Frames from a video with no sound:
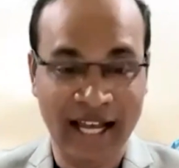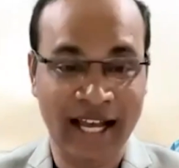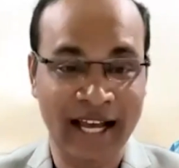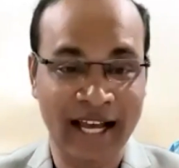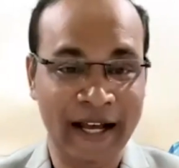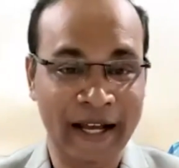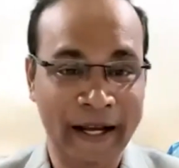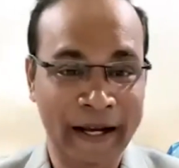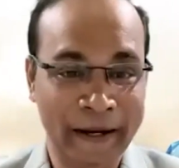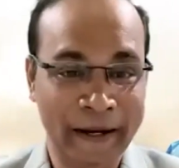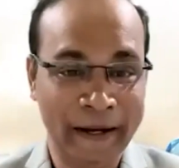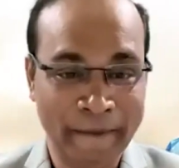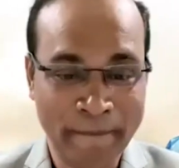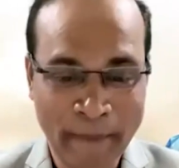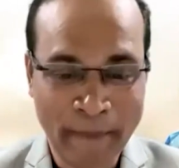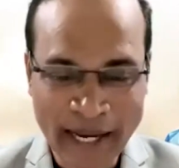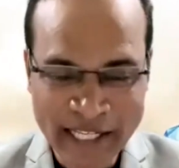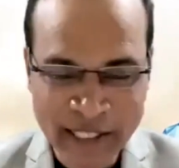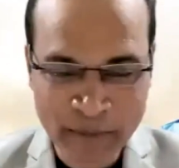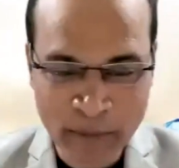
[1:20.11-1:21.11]

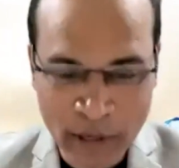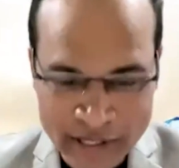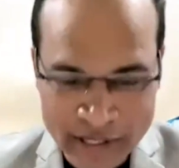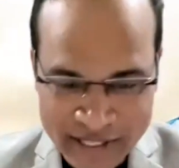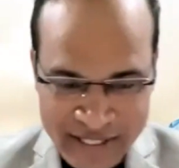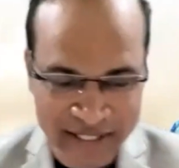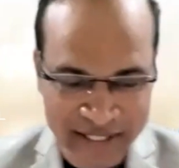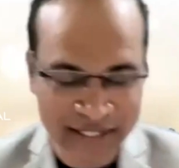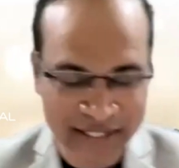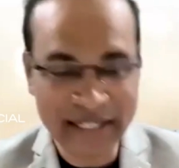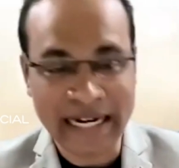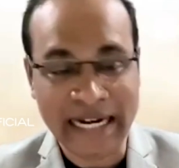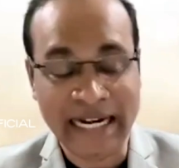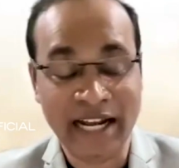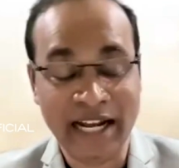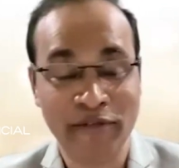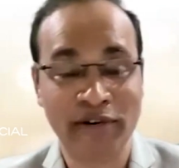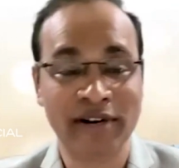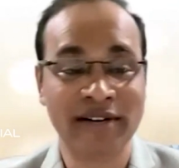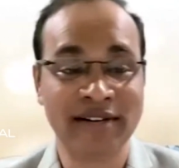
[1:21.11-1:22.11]
my sponsor and
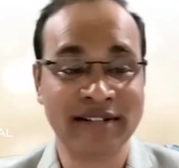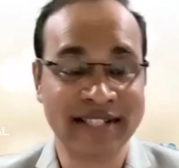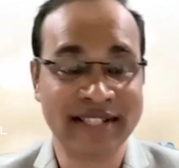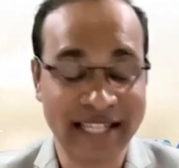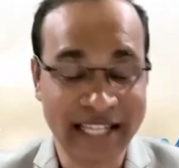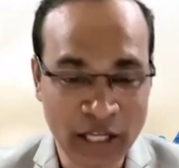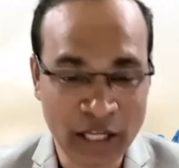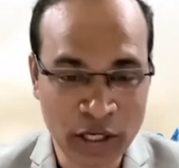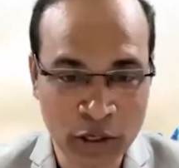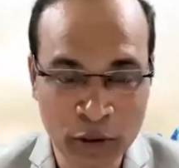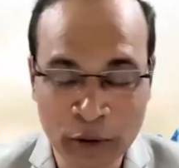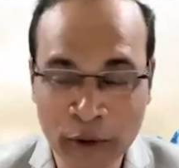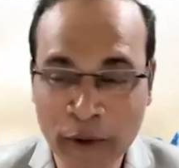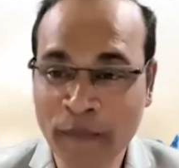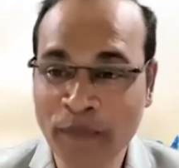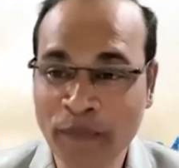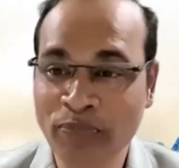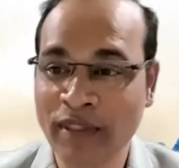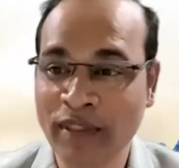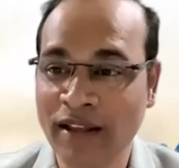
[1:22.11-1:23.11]
our
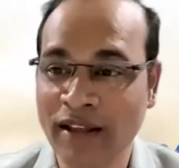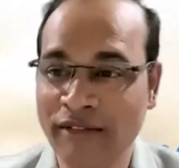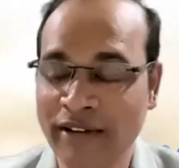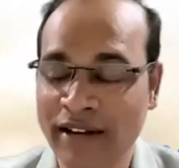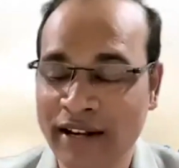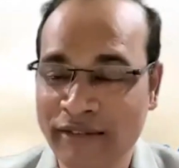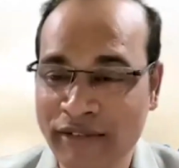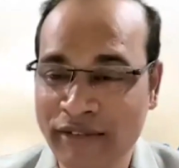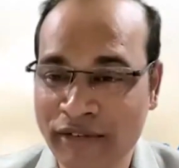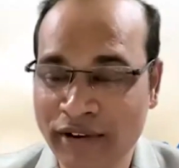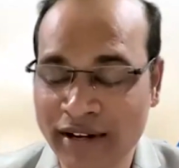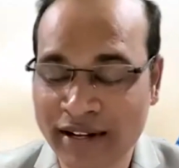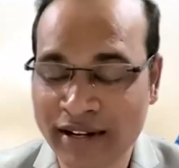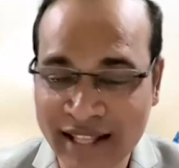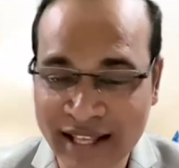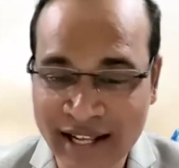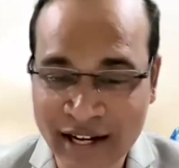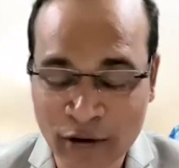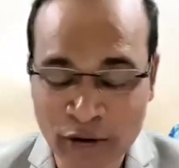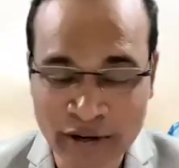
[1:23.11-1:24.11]
CEO, when we were
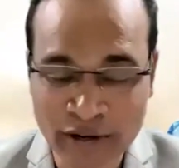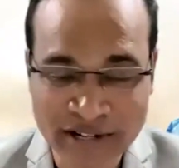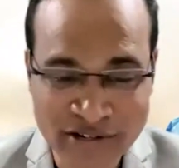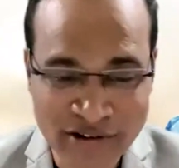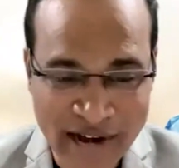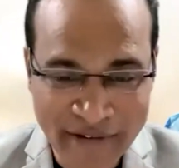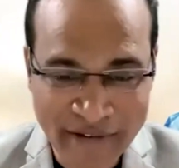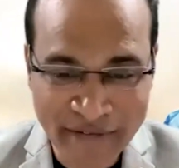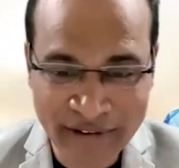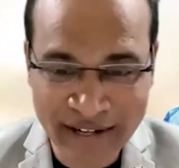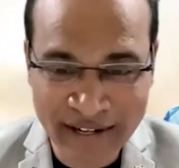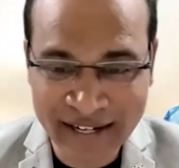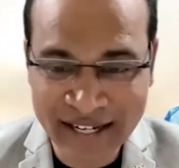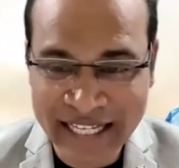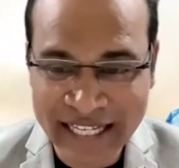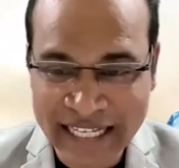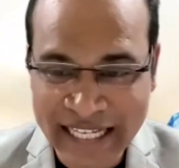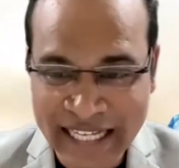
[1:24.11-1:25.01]
there on a travel.